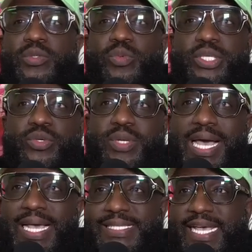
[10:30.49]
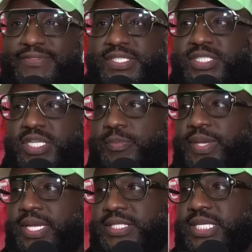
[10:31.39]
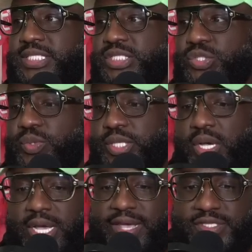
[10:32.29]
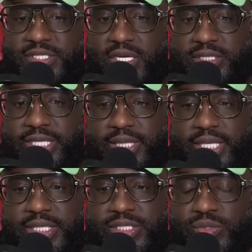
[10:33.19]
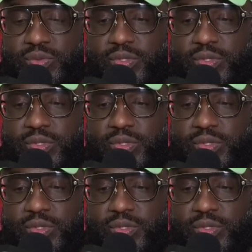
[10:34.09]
What you guys have to start paying attention to and y'all have to start leaning into